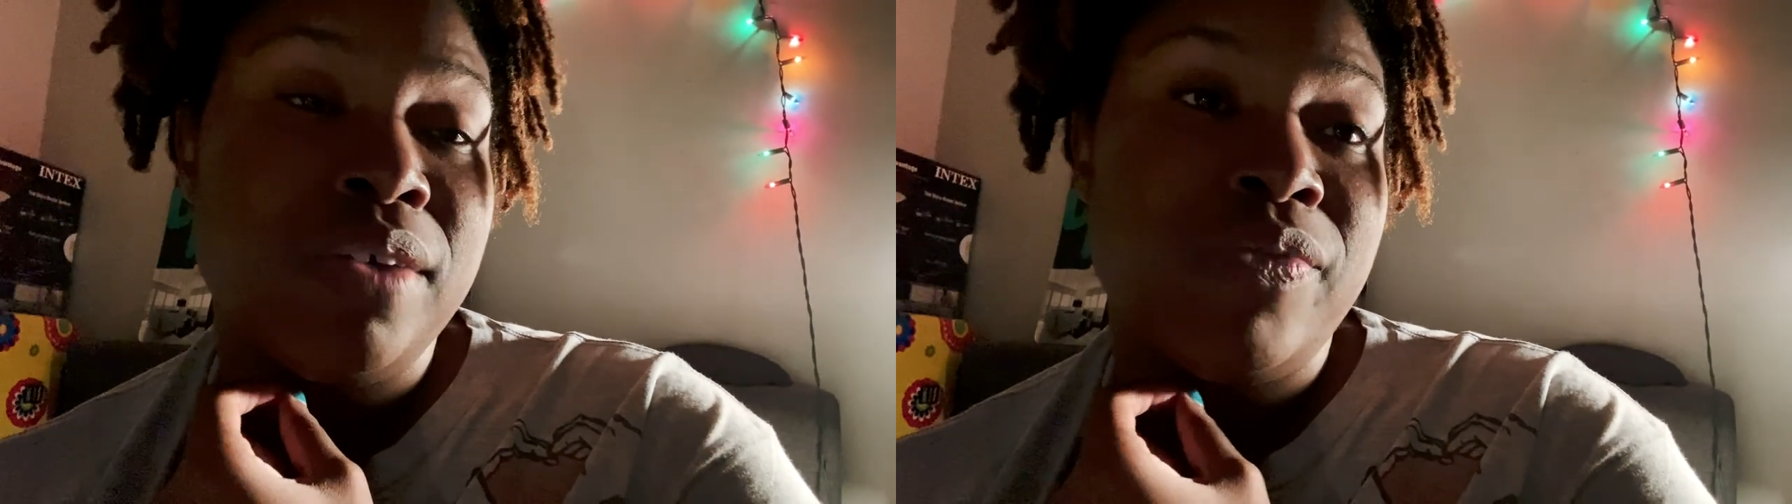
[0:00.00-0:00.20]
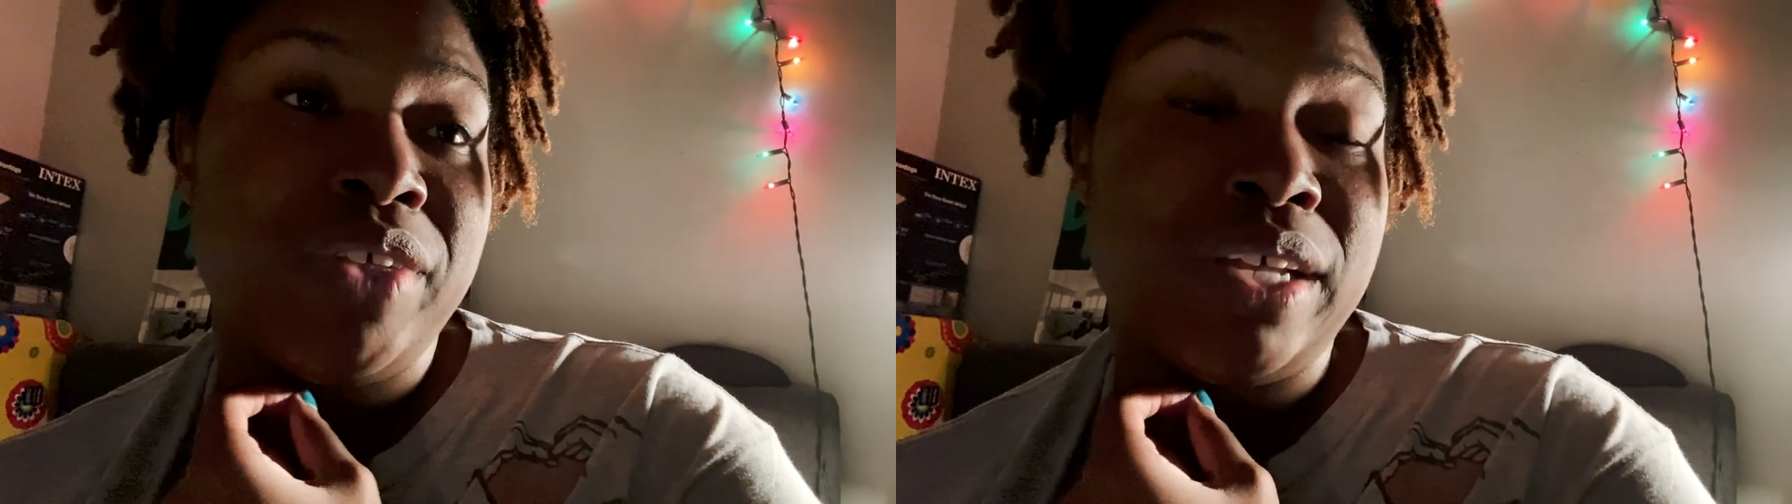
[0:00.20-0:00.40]

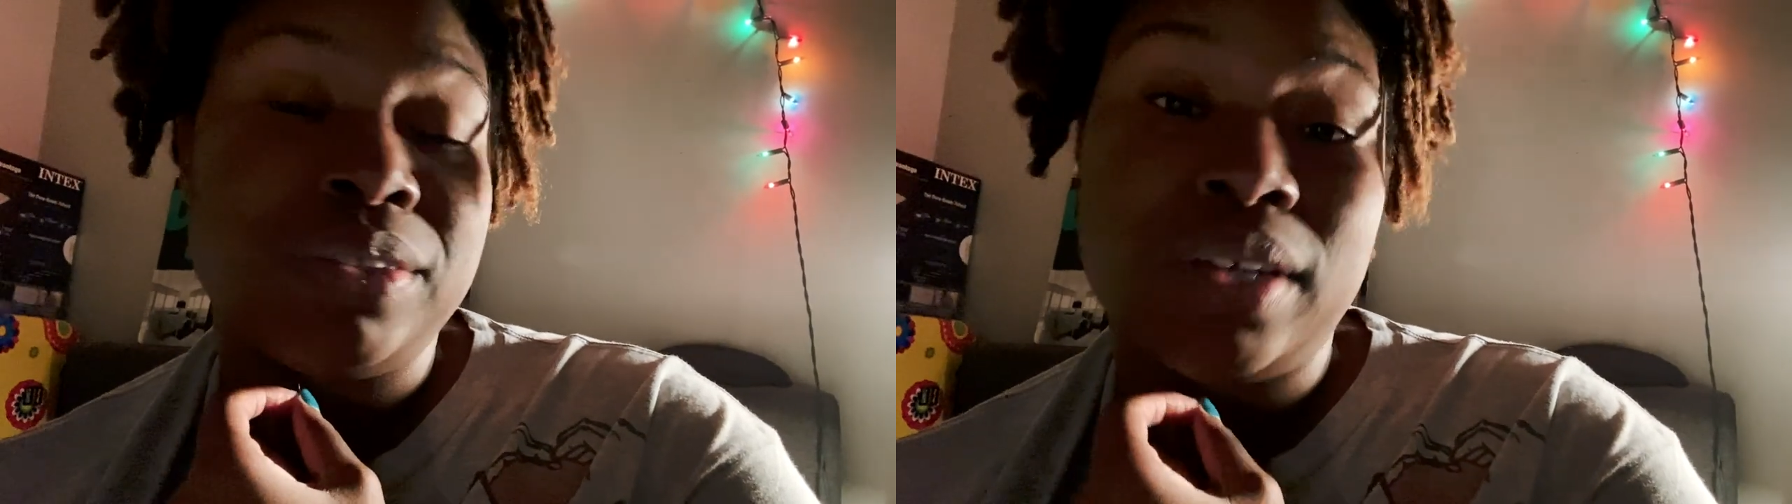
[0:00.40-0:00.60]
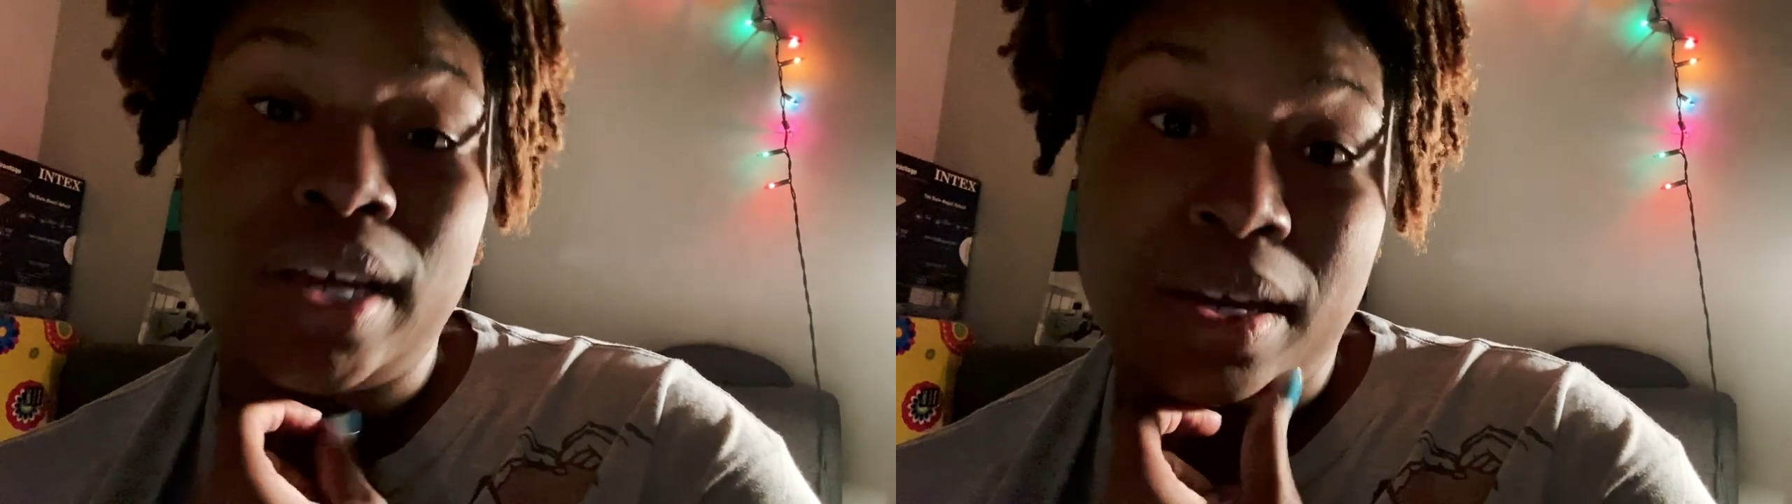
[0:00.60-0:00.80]
that that's
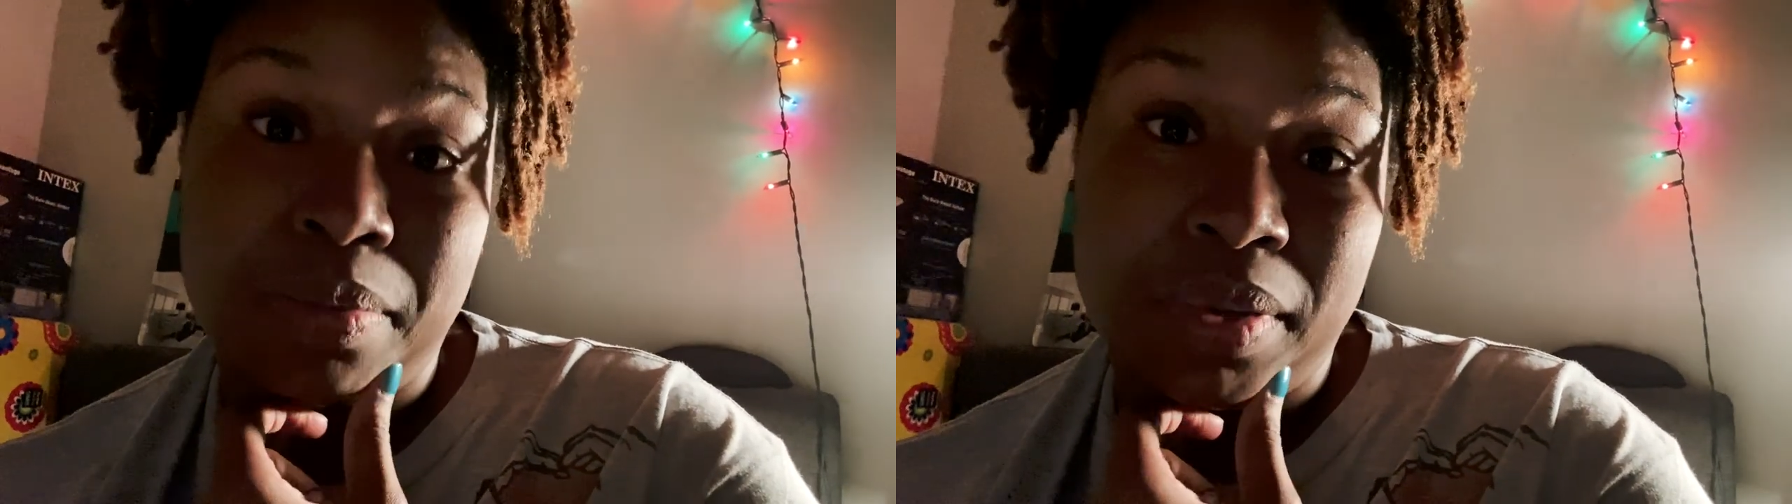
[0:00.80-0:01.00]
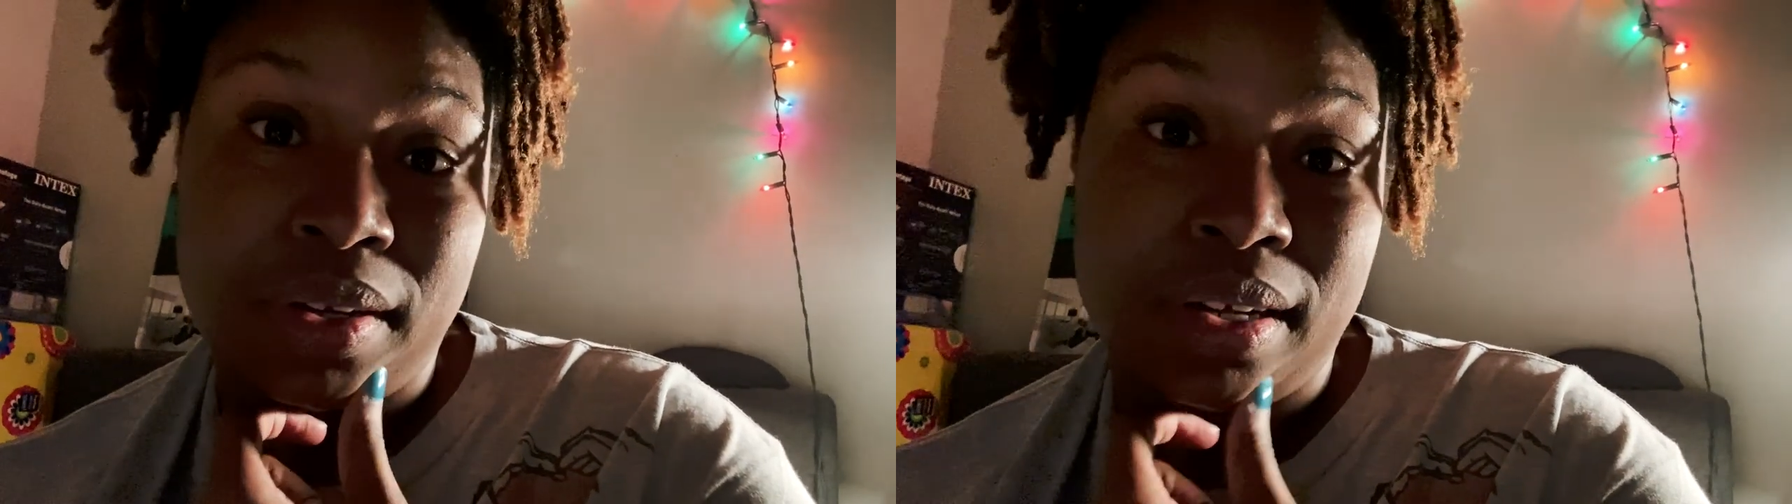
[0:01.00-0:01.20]
gonna
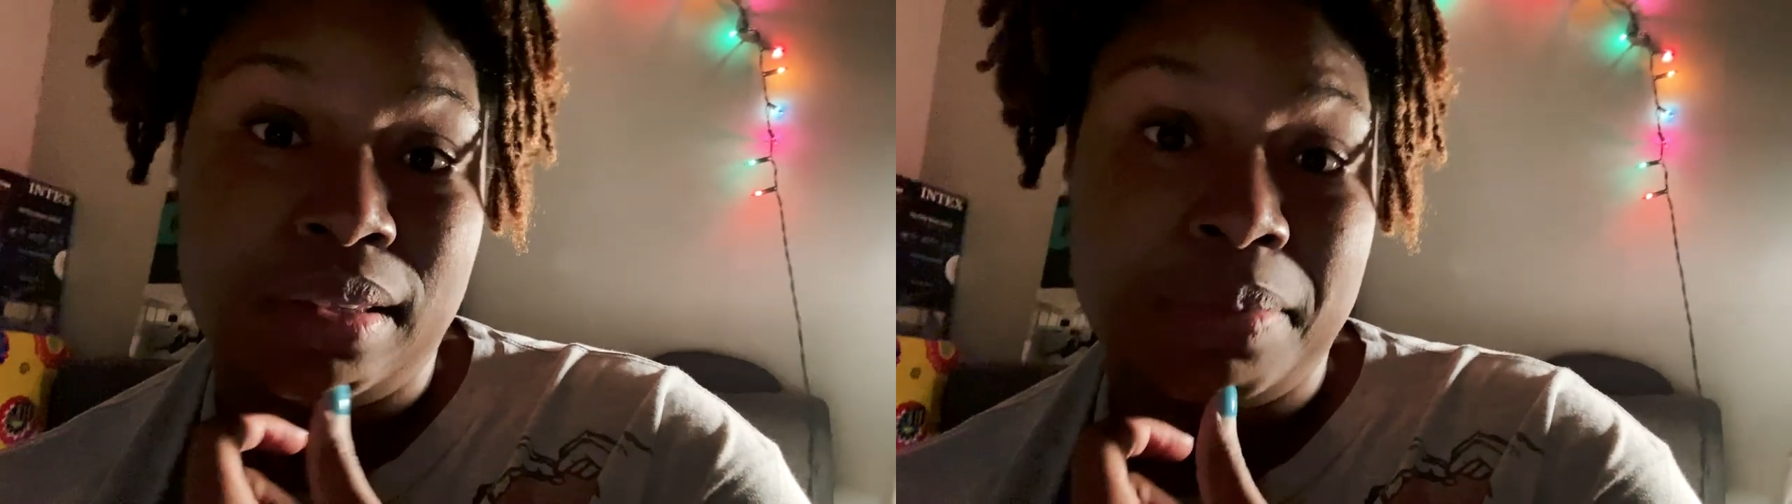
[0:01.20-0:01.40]
happen at the